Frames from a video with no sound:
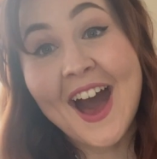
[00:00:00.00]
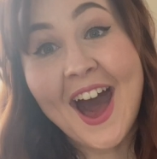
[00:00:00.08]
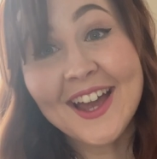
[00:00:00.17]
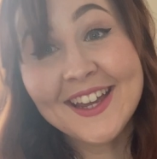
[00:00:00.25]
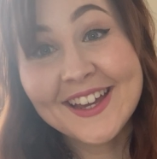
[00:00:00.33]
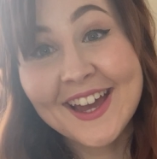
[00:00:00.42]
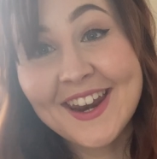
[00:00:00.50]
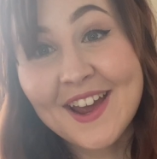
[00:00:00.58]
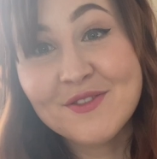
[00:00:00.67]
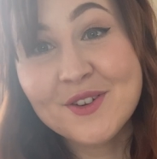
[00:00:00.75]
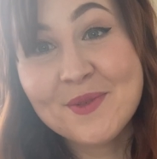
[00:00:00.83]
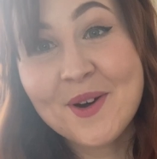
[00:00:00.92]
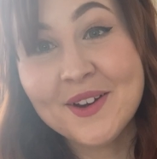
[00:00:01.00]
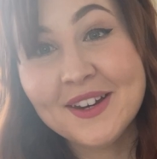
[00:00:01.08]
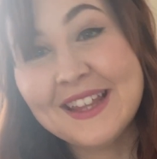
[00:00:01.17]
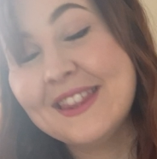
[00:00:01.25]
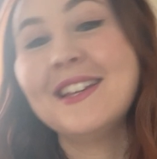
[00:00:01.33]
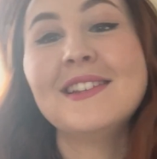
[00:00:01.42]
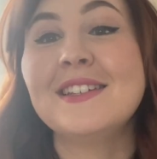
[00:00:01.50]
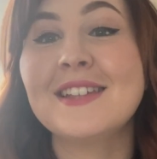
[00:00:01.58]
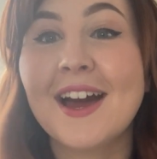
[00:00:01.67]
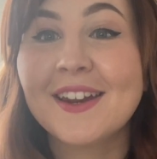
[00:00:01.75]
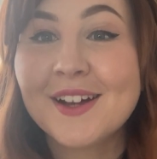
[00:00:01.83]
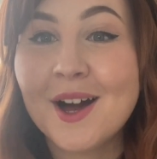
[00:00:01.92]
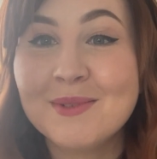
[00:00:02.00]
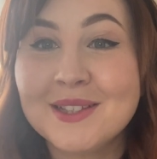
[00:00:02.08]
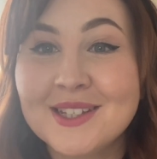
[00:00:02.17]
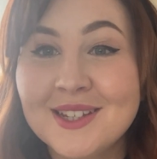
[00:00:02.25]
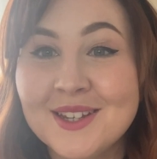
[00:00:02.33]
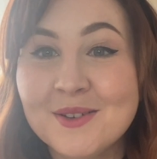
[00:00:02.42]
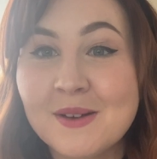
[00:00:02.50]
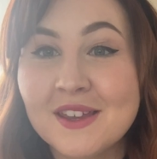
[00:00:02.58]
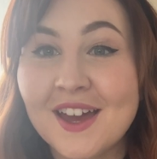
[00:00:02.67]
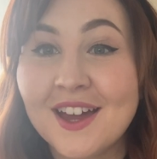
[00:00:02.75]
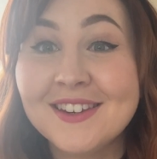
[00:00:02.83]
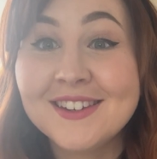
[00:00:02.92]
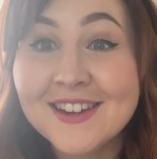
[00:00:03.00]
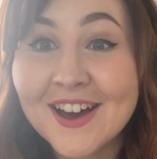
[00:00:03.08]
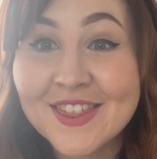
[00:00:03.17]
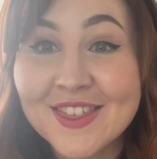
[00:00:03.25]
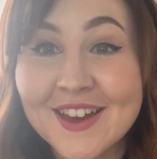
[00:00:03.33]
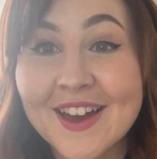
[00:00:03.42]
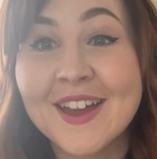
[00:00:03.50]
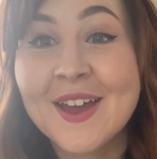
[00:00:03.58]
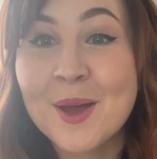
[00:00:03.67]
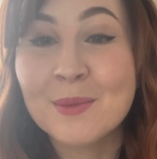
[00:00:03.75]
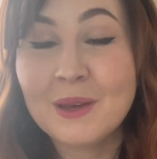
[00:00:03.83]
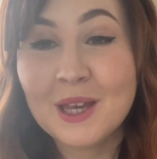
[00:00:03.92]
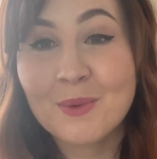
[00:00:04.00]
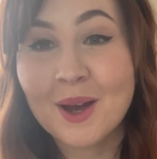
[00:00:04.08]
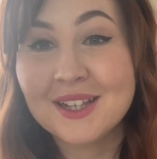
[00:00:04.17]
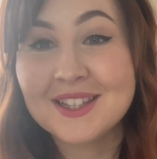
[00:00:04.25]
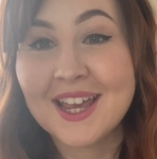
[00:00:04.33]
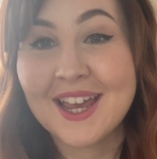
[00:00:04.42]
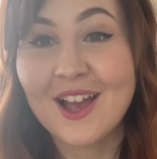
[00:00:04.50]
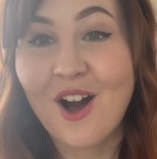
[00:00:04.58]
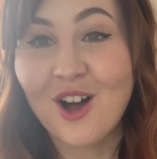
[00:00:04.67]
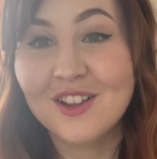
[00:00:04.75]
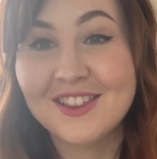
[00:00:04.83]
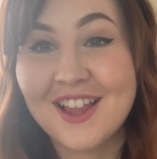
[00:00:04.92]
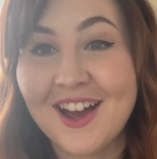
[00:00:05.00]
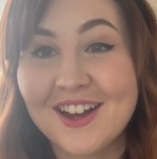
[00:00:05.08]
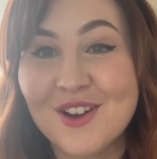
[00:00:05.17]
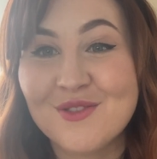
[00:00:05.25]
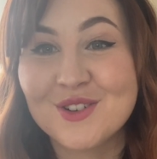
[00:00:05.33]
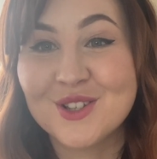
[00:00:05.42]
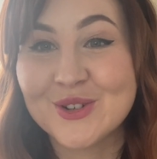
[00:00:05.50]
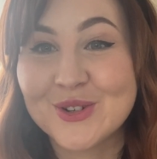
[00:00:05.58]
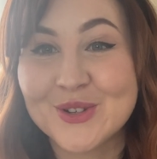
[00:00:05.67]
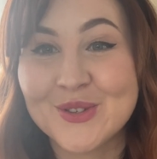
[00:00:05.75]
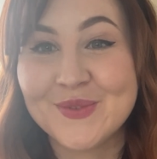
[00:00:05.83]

Hi again everyone, this is Hannah coming to you with another BYT online resource